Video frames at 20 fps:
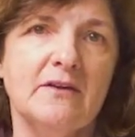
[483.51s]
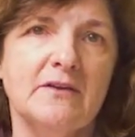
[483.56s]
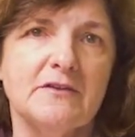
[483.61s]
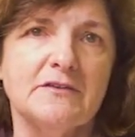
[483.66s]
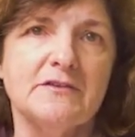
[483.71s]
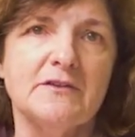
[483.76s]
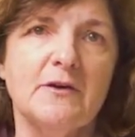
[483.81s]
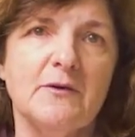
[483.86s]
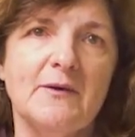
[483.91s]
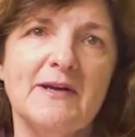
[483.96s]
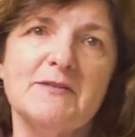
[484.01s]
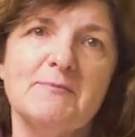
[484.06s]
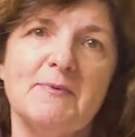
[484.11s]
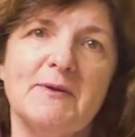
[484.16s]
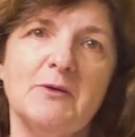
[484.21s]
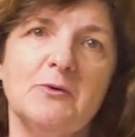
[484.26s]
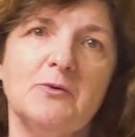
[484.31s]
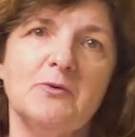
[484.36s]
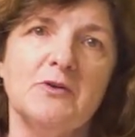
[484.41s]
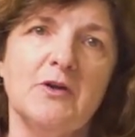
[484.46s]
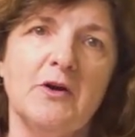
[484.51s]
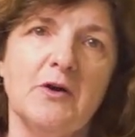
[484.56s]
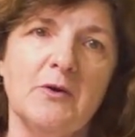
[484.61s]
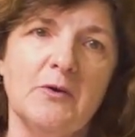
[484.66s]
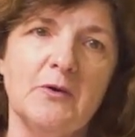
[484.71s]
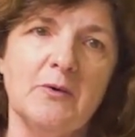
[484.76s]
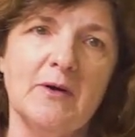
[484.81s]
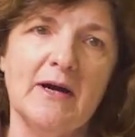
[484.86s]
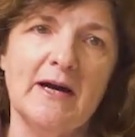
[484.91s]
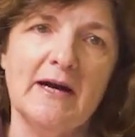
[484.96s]
So as we all
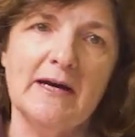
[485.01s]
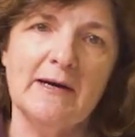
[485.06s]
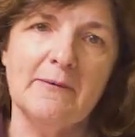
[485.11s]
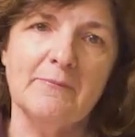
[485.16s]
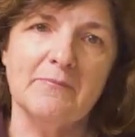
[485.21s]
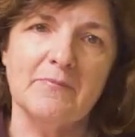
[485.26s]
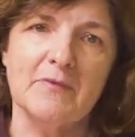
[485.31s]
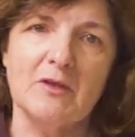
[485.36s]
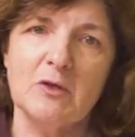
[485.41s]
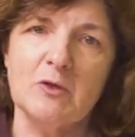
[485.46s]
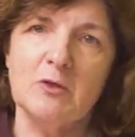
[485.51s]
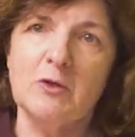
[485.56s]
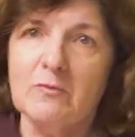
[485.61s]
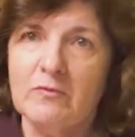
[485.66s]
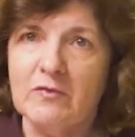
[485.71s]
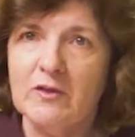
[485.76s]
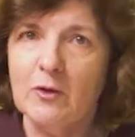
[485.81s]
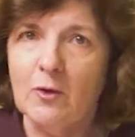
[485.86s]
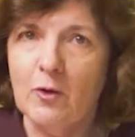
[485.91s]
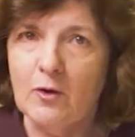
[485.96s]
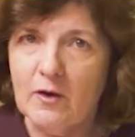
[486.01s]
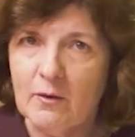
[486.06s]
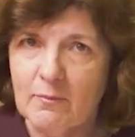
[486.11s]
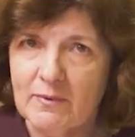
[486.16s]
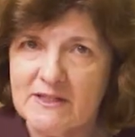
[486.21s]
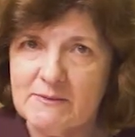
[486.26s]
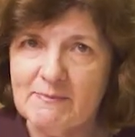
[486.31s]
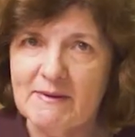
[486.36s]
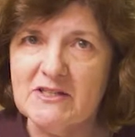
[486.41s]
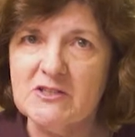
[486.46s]
know, the longer we
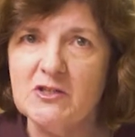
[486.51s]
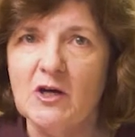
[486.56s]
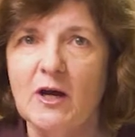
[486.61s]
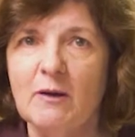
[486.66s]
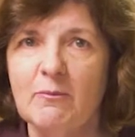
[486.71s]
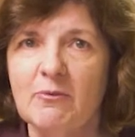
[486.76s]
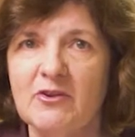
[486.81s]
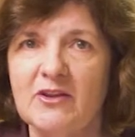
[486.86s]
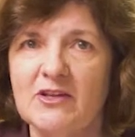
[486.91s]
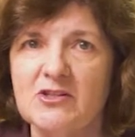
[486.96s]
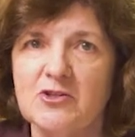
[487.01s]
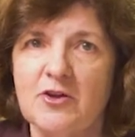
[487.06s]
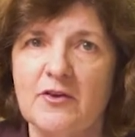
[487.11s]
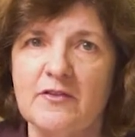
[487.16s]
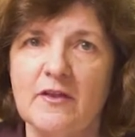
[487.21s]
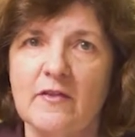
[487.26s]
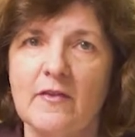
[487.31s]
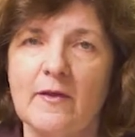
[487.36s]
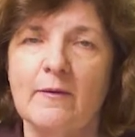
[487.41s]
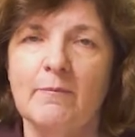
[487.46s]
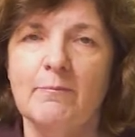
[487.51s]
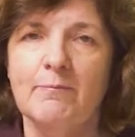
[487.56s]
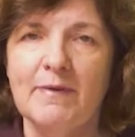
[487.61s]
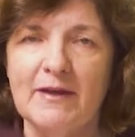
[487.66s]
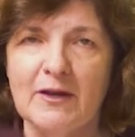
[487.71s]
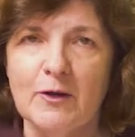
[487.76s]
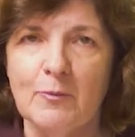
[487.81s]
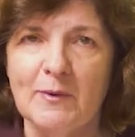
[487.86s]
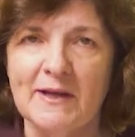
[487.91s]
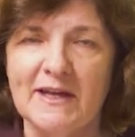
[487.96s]
spend time with each other, the
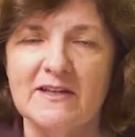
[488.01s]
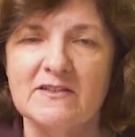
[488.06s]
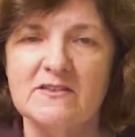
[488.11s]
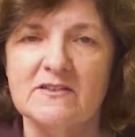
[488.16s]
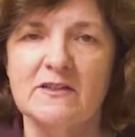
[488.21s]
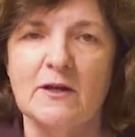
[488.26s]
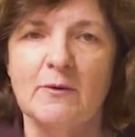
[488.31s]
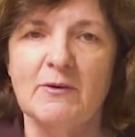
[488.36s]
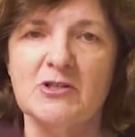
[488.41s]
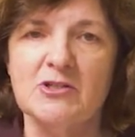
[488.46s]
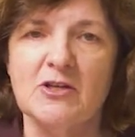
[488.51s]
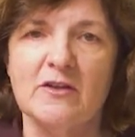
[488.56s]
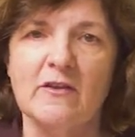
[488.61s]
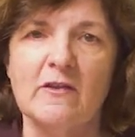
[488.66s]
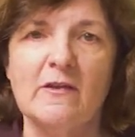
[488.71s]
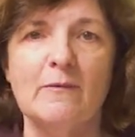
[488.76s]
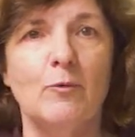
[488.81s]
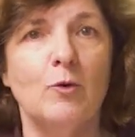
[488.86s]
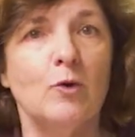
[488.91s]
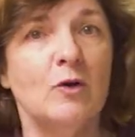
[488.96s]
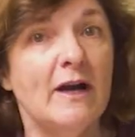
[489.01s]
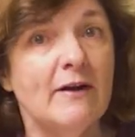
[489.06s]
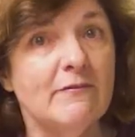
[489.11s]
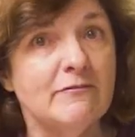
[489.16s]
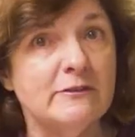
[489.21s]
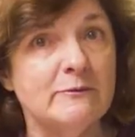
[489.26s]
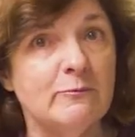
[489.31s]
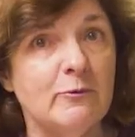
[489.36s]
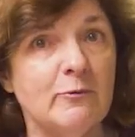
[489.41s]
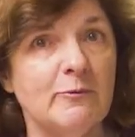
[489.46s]
better we get to know each other, the more
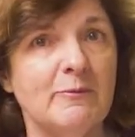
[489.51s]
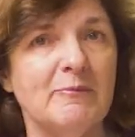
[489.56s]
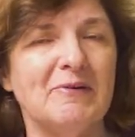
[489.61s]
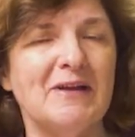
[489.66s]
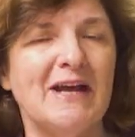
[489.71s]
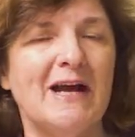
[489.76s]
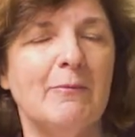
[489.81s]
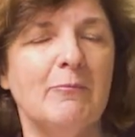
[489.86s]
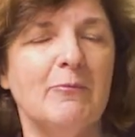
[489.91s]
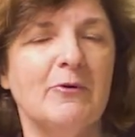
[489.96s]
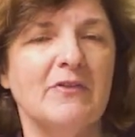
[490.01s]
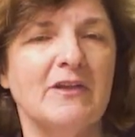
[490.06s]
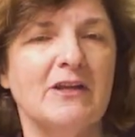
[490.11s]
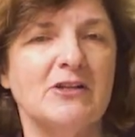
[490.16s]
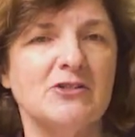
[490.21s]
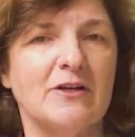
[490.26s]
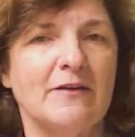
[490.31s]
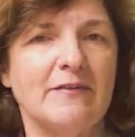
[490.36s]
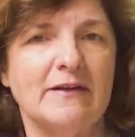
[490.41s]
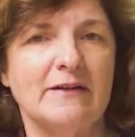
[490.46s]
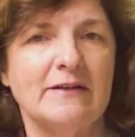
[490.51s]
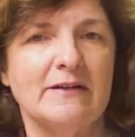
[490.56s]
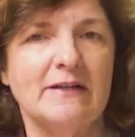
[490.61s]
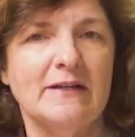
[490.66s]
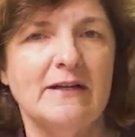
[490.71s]
comfortable we become with each other.